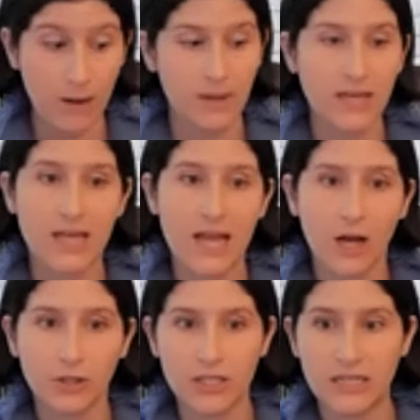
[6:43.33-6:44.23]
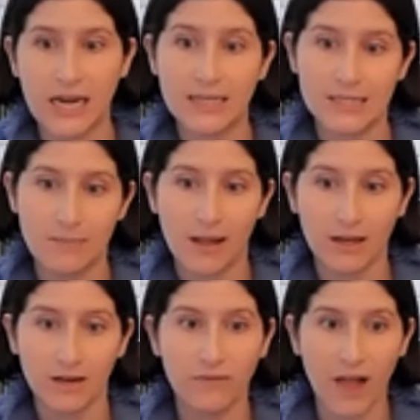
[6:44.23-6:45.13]
Because they understand
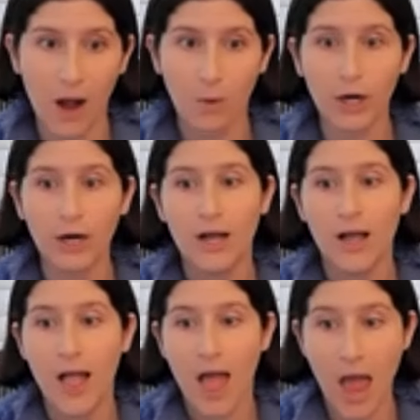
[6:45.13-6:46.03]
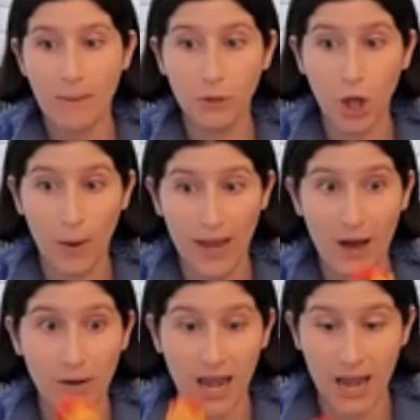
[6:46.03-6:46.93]
smelling a flower and blowing out
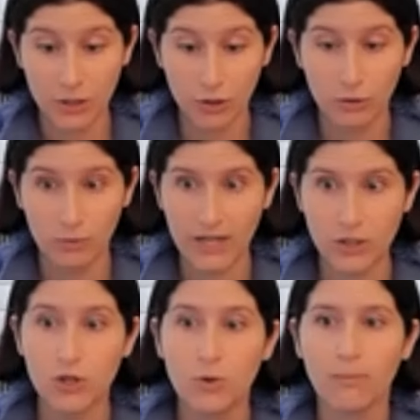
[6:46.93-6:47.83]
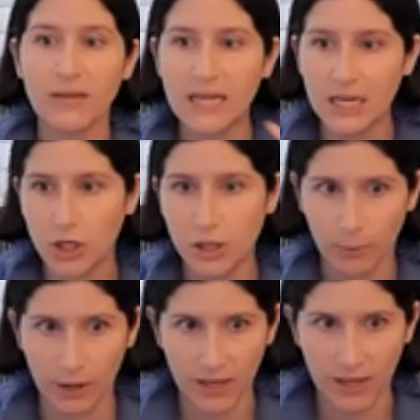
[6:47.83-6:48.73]
a candle, right? So you can be teaching the
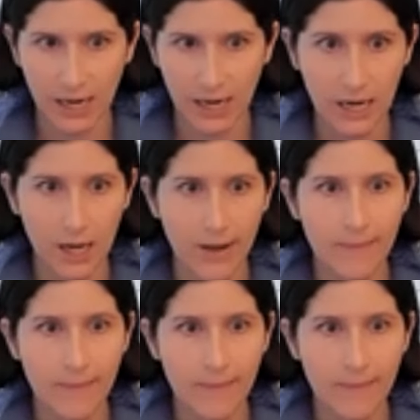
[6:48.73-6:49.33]
breathing technique.